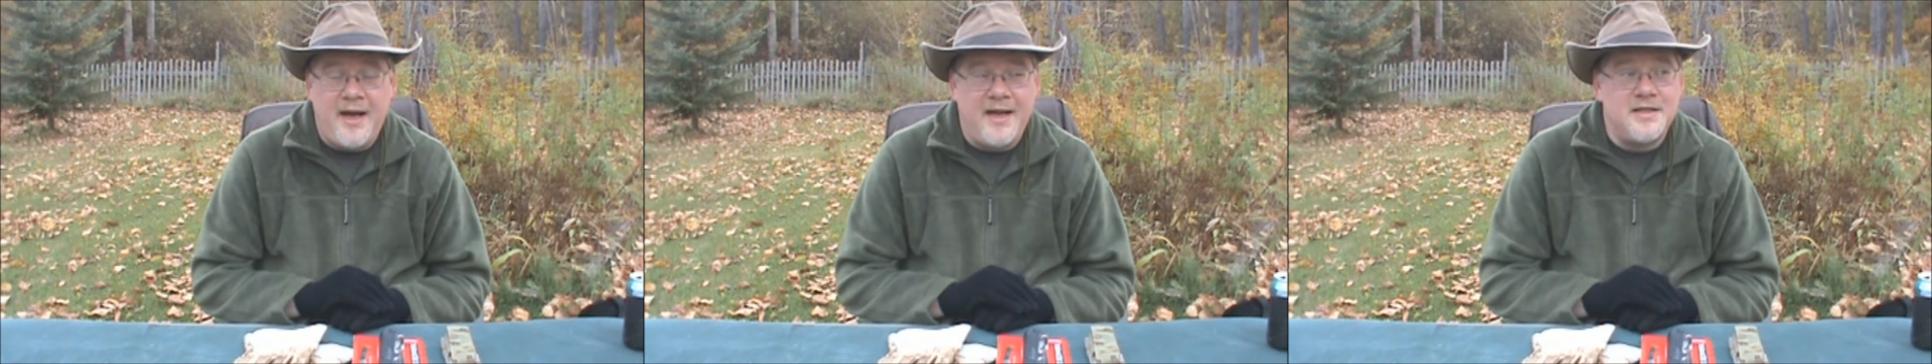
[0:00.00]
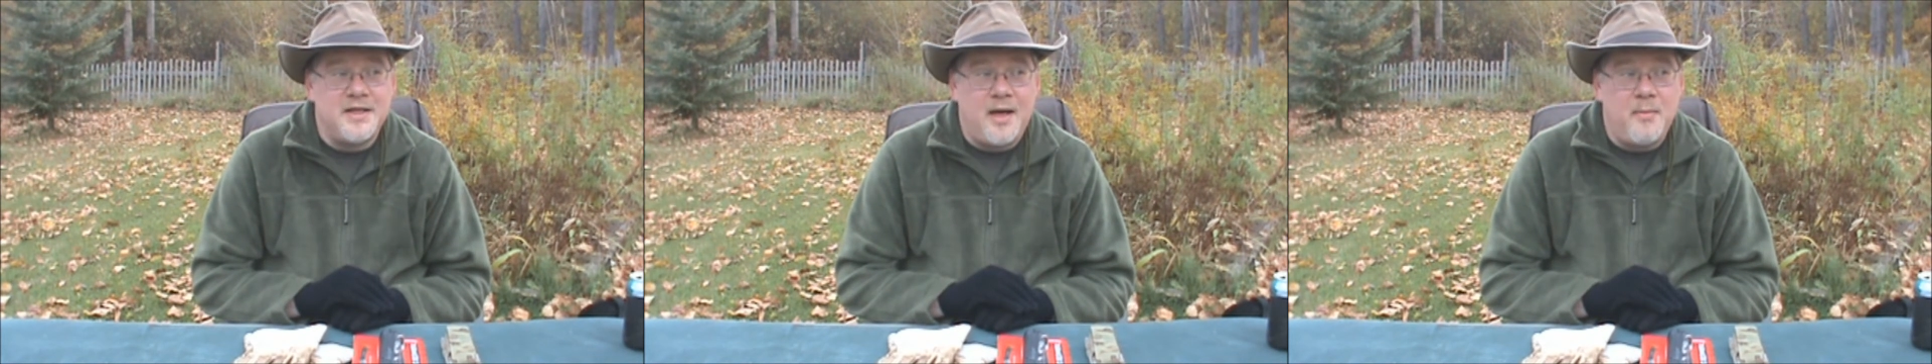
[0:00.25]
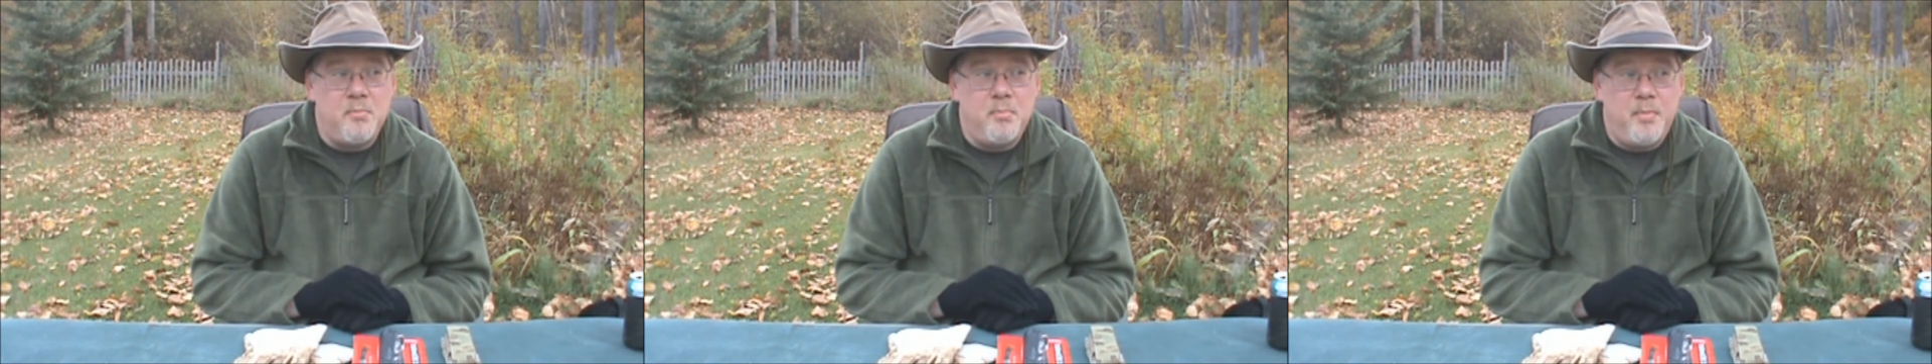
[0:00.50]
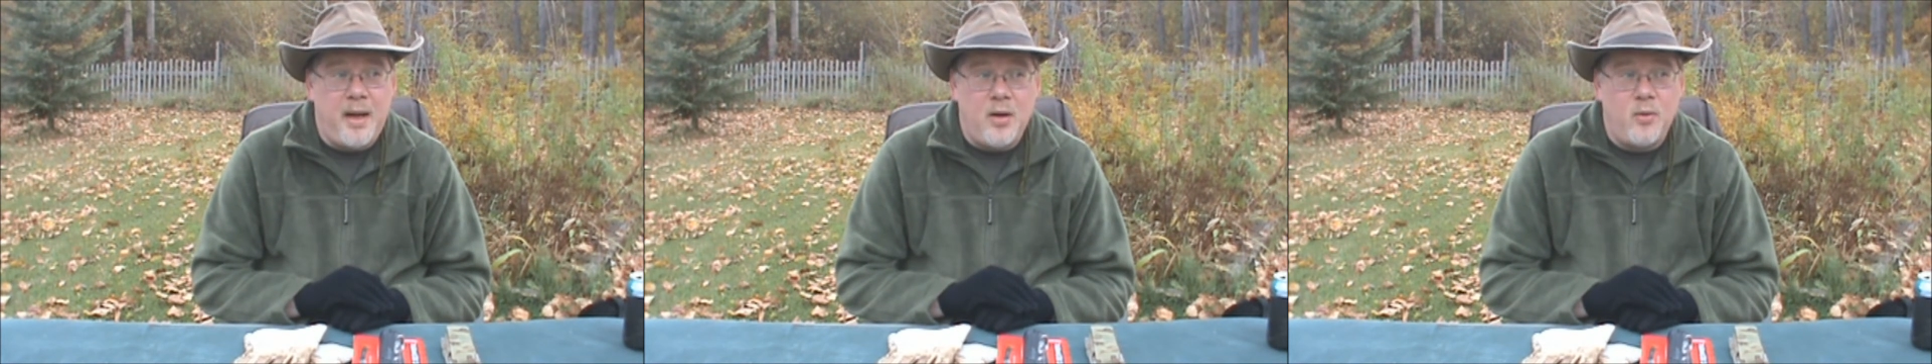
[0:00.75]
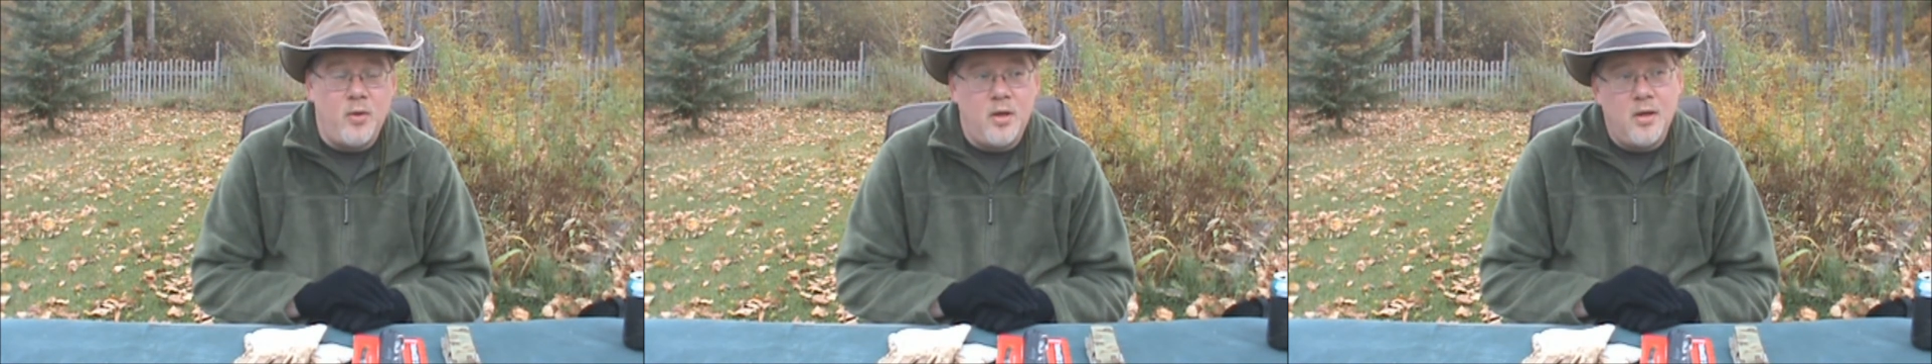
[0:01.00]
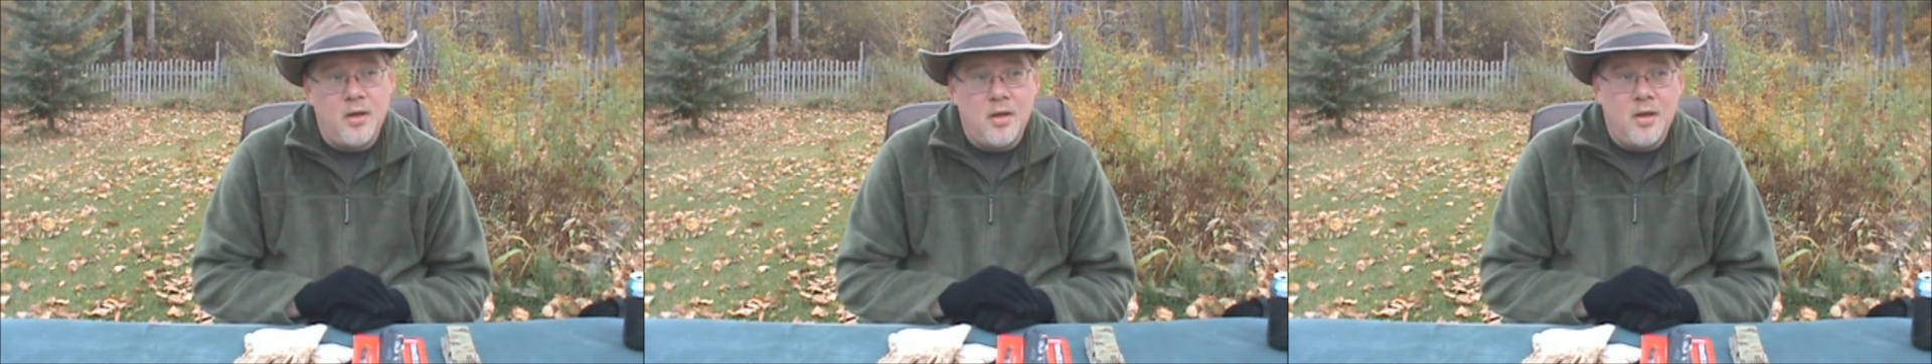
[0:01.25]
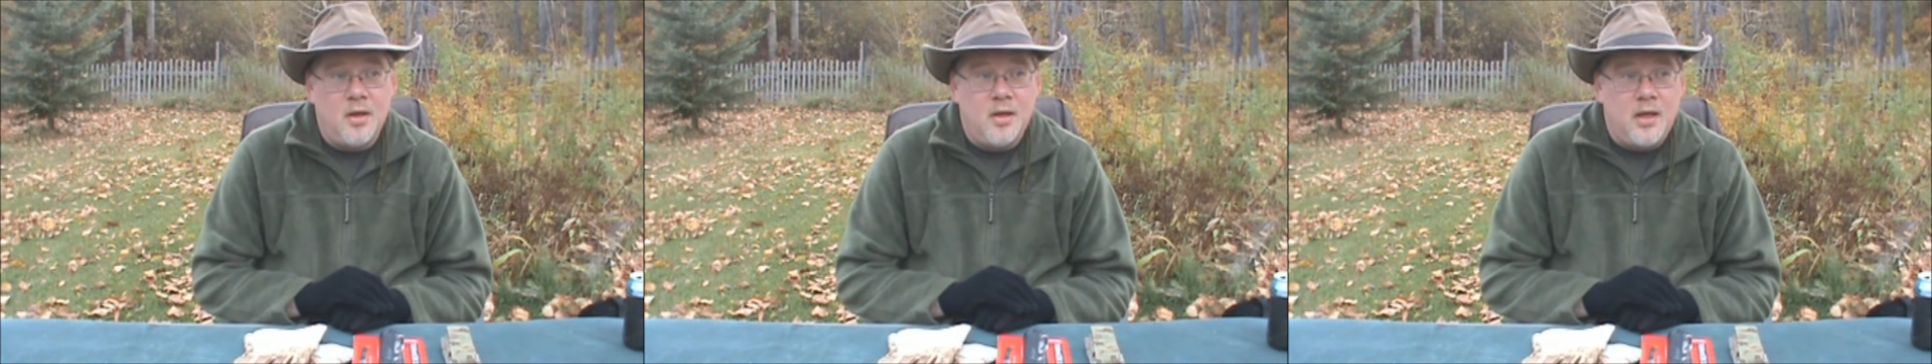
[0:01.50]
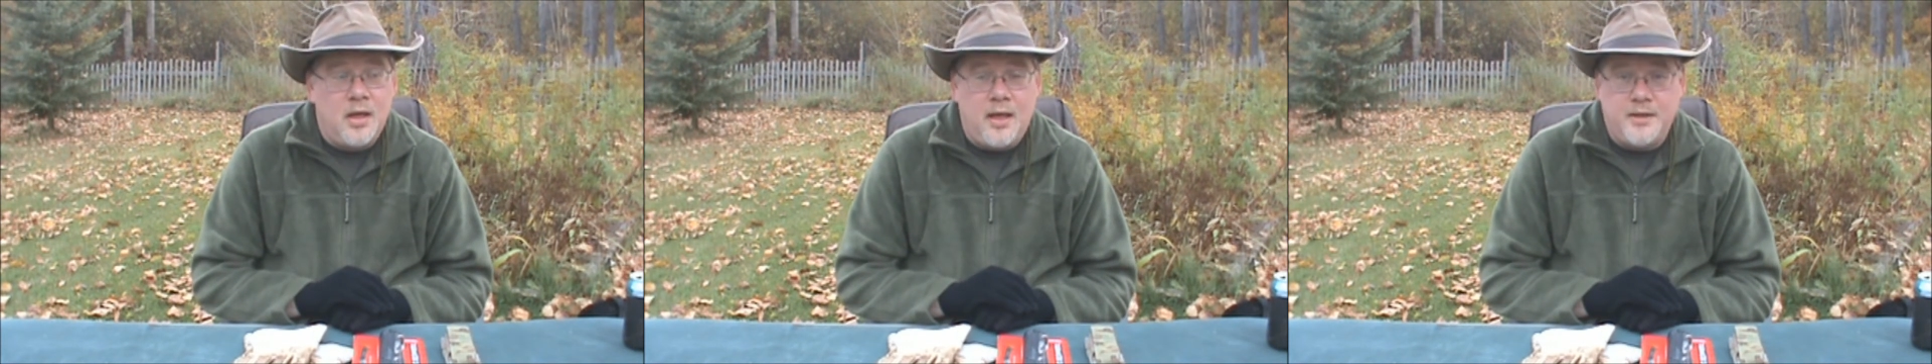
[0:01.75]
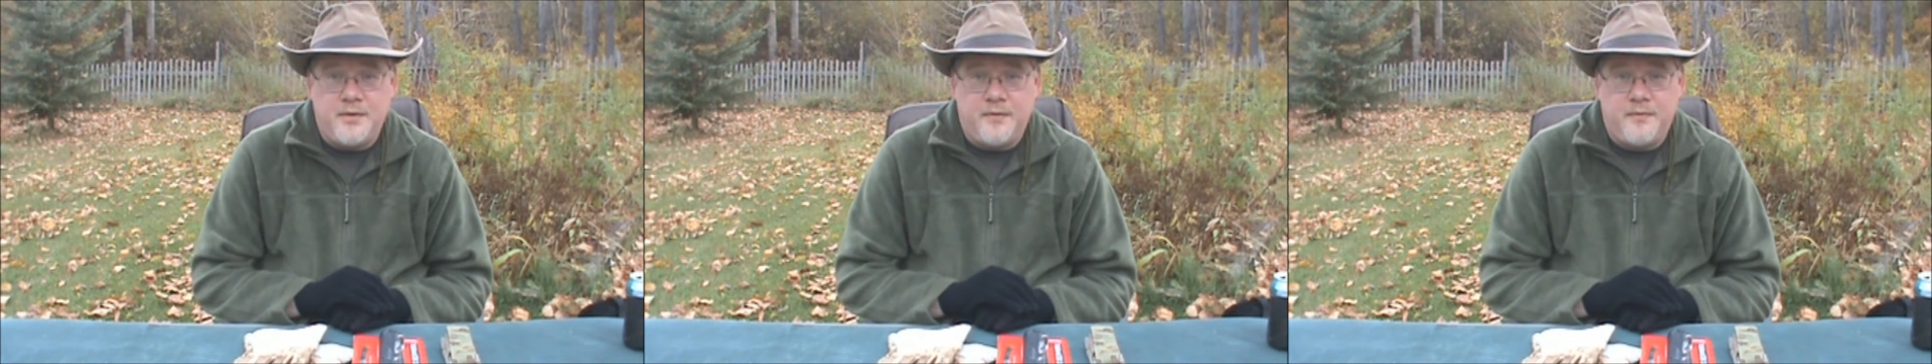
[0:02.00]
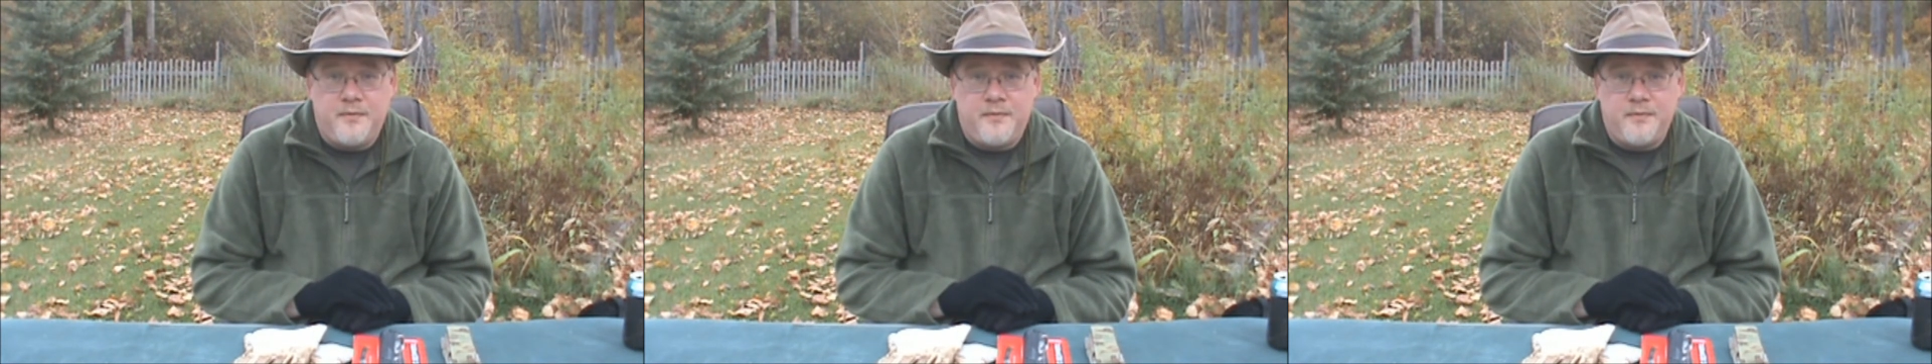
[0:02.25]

It's about, it's a,